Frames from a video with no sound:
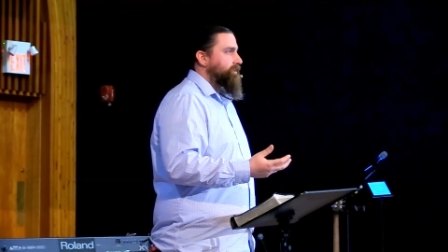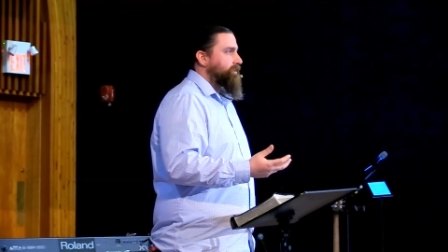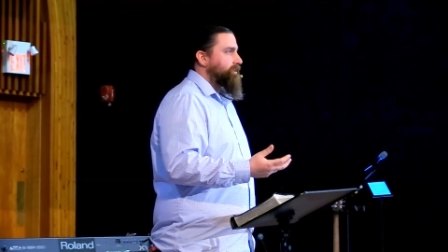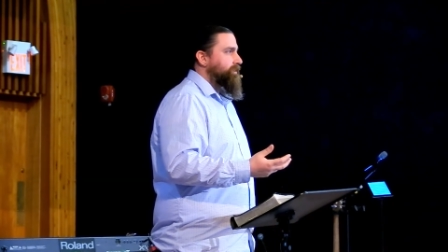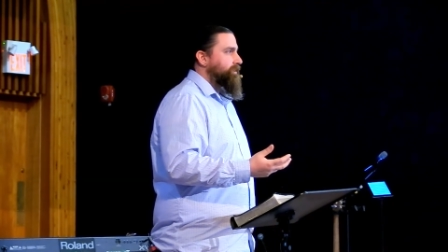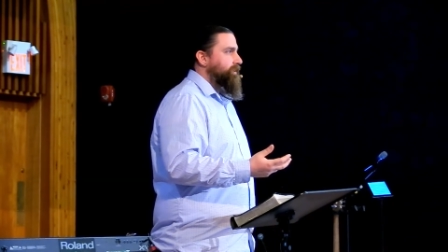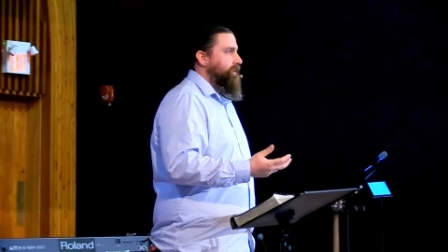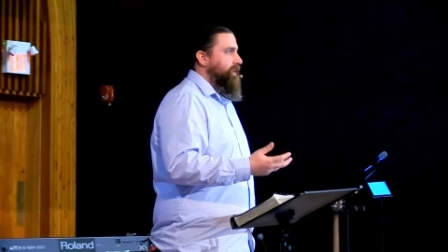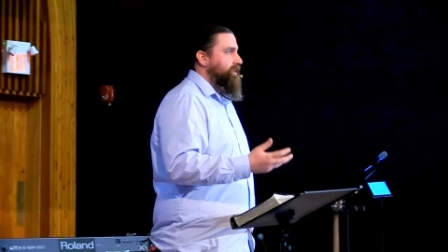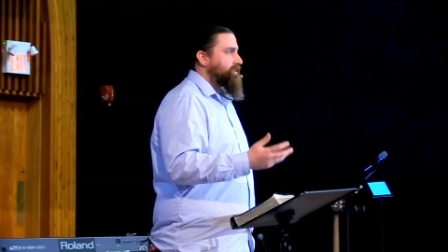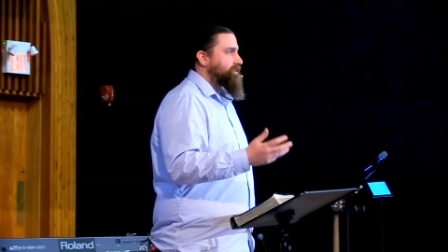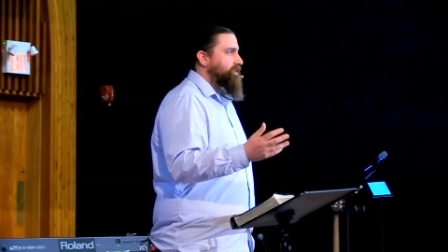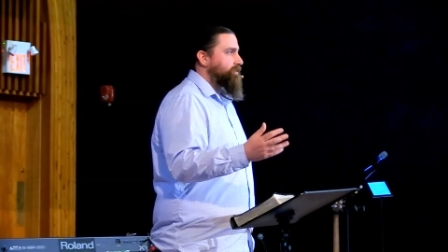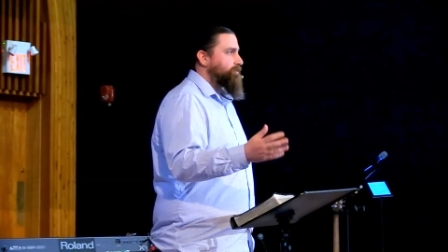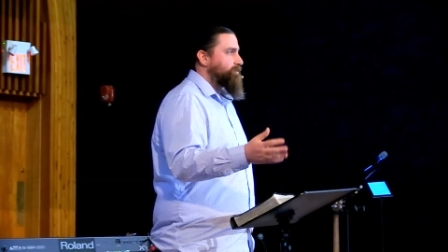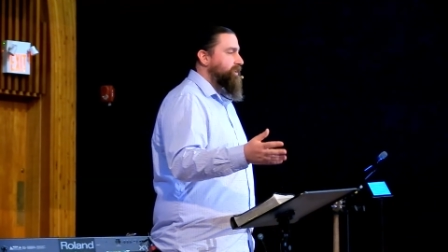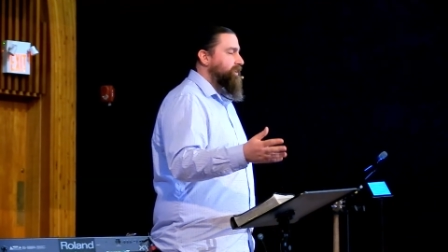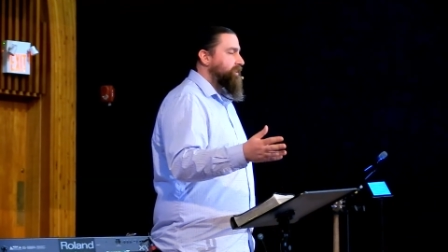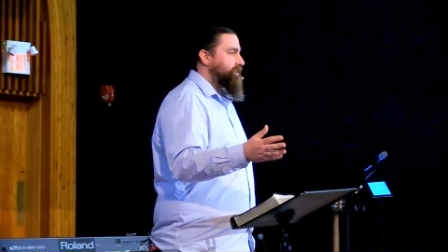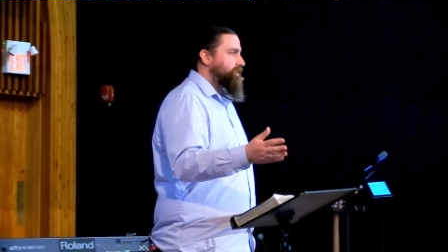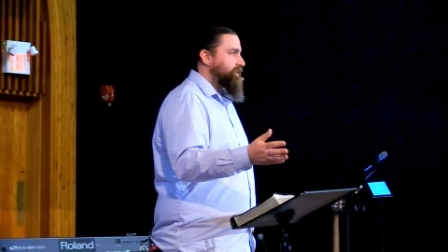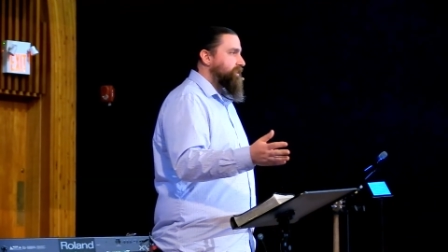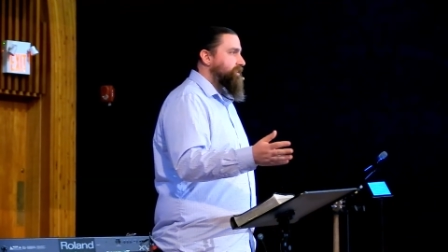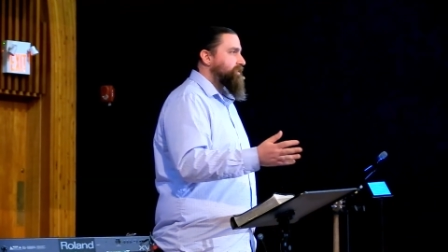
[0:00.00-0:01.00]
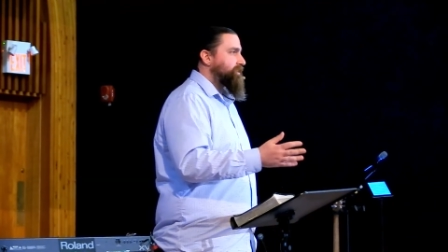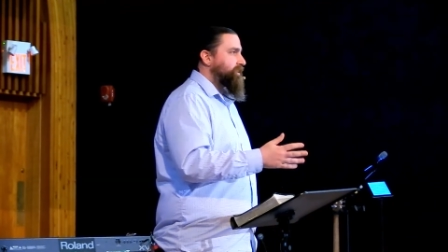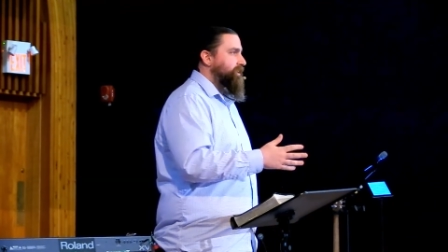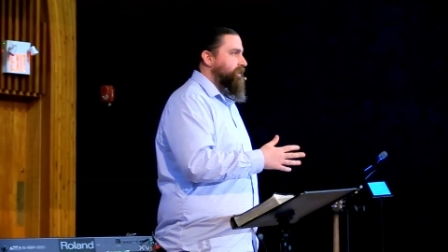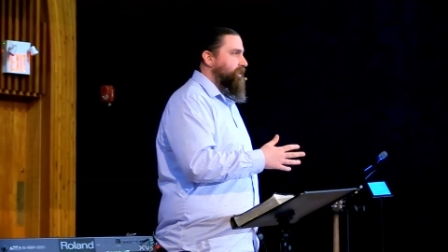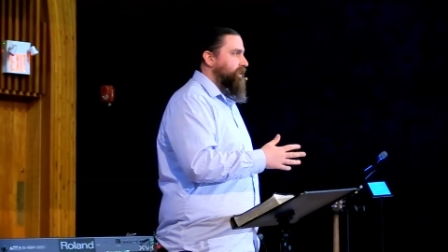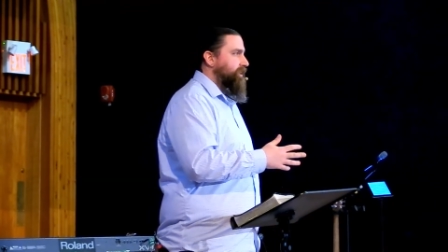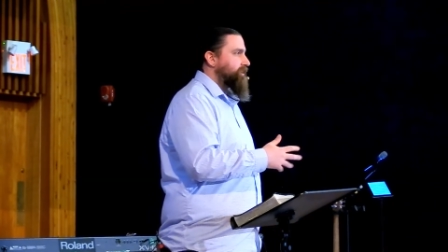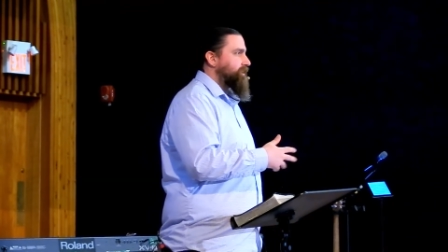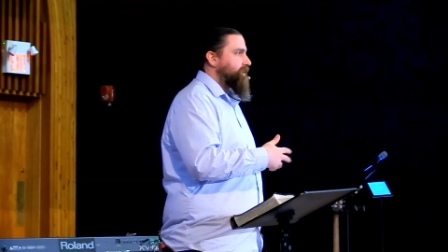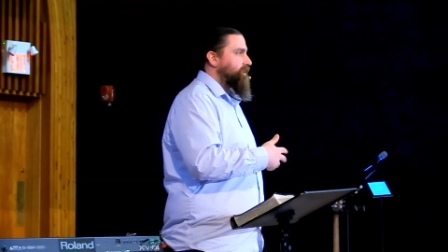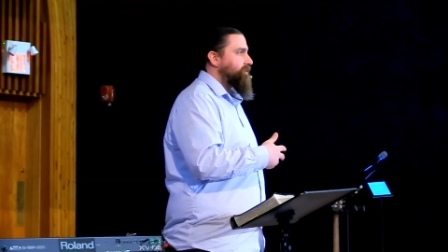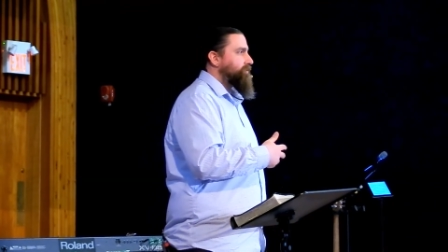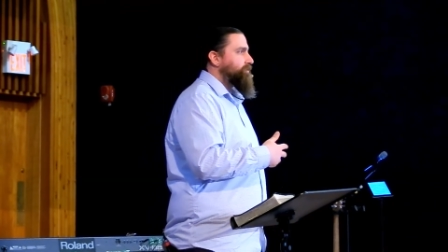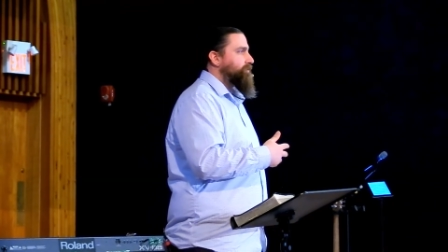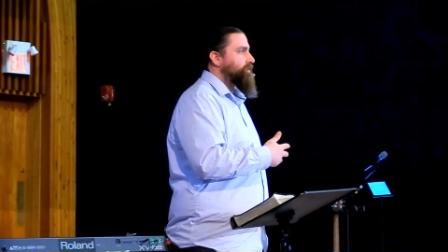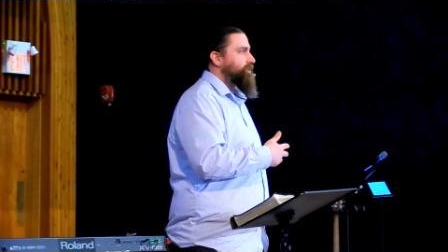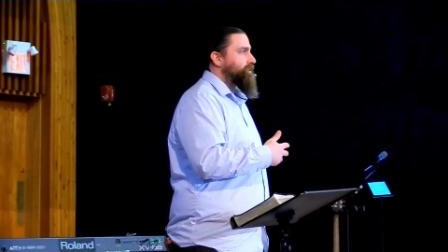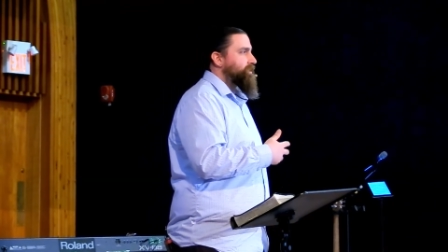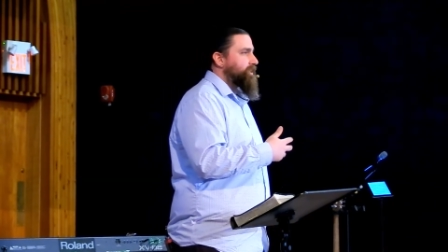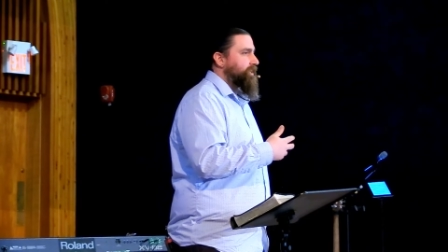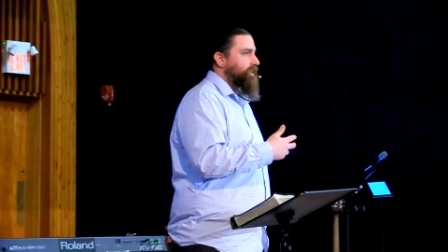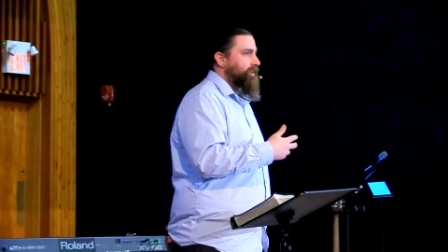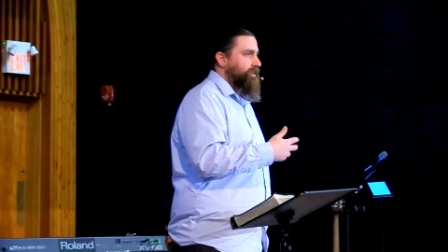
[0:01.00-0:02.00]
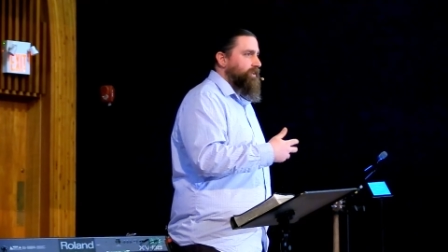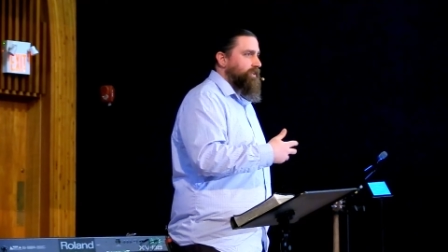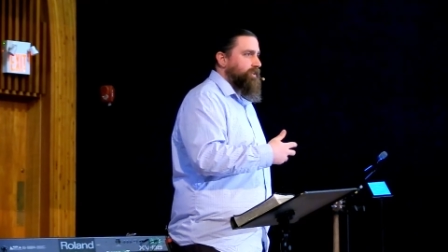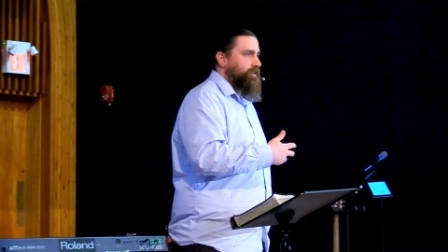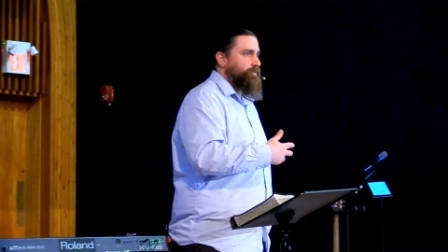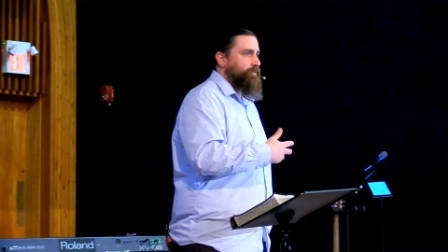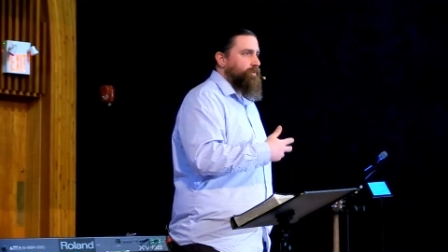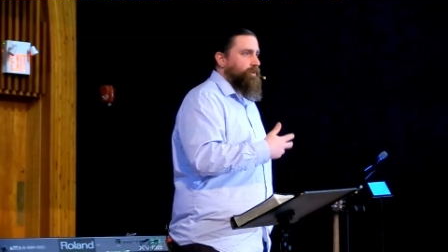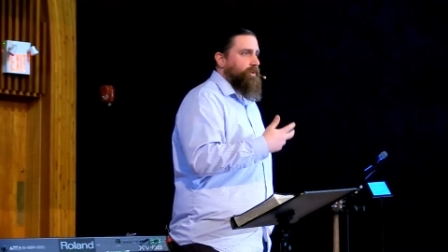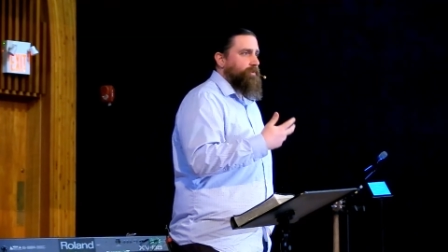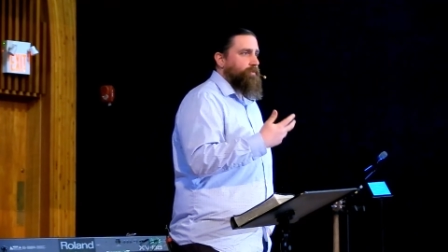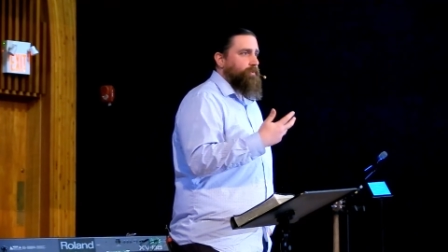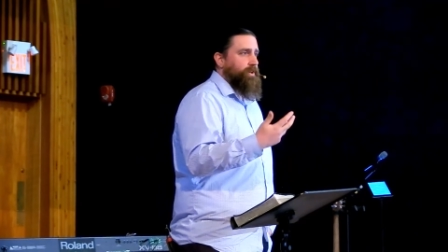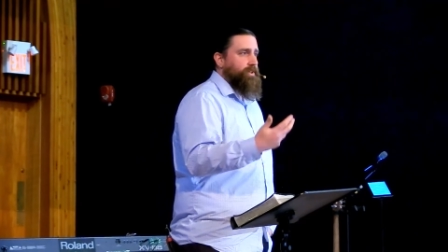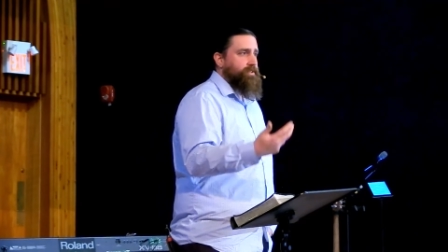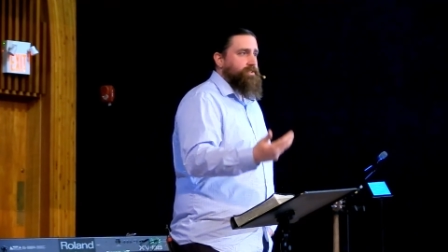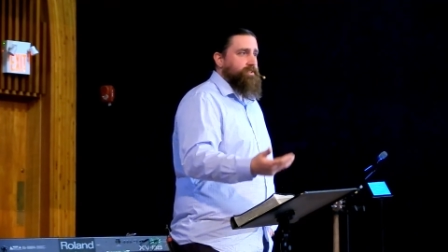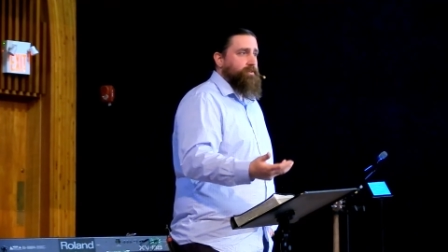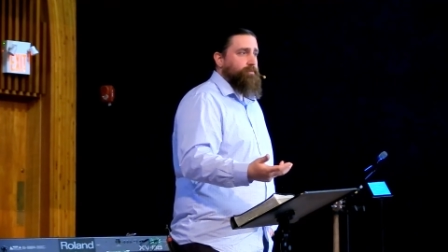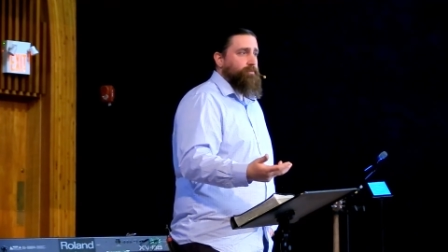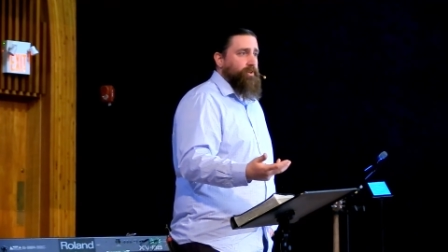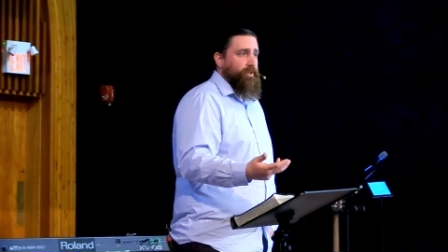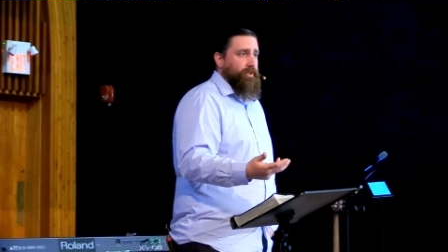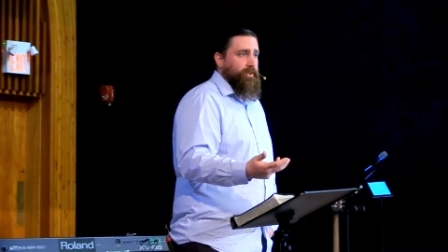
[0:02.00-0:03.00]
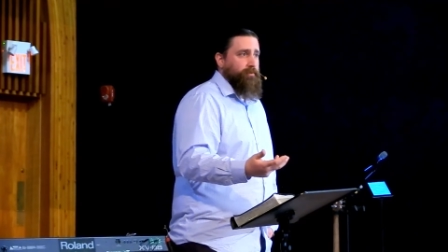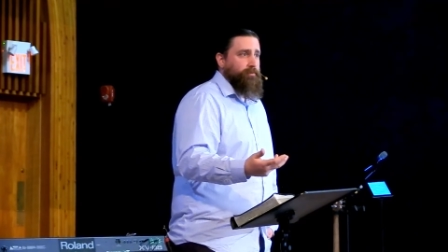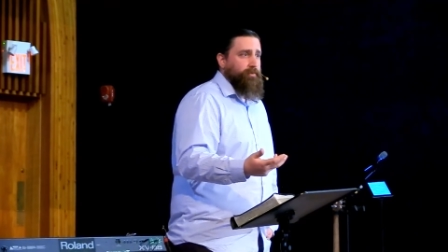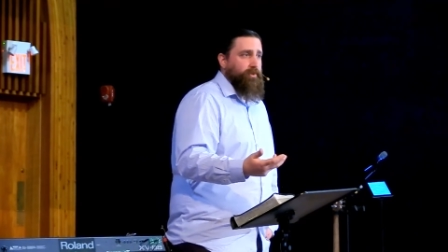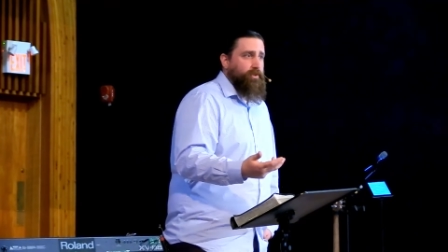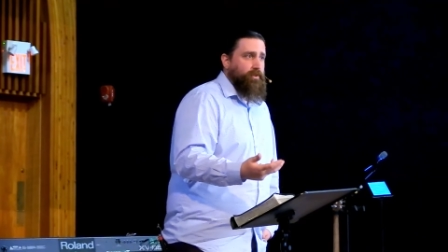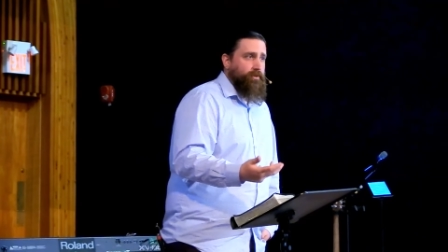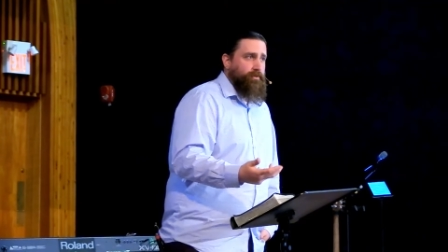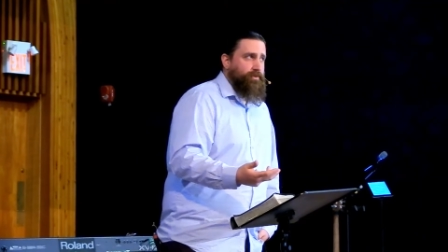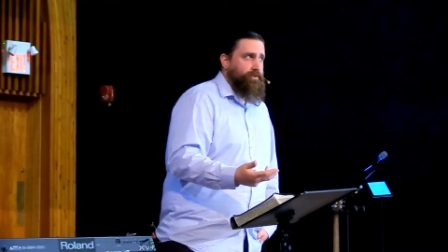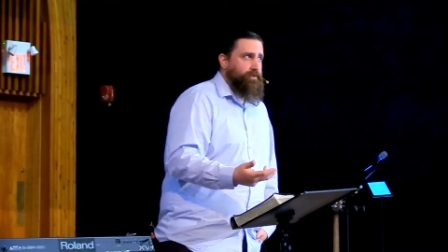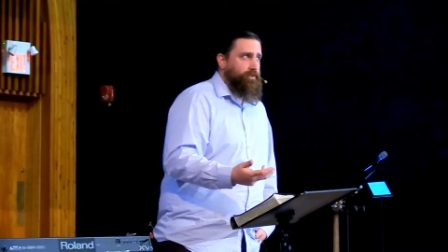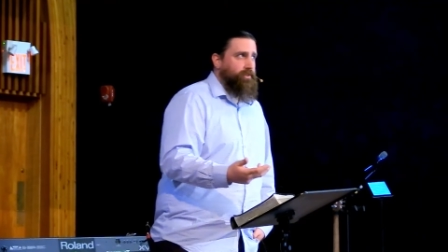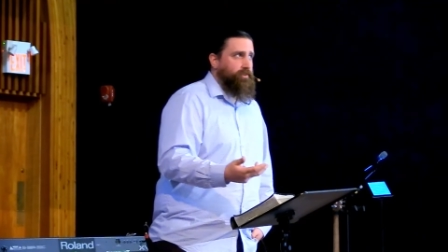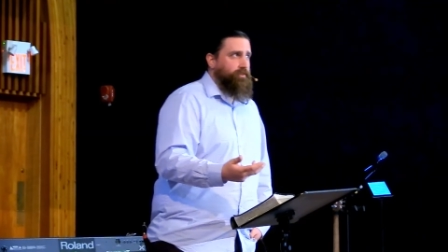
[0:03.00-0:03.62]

As they've been disconnected through sin, He wants to bring them closer.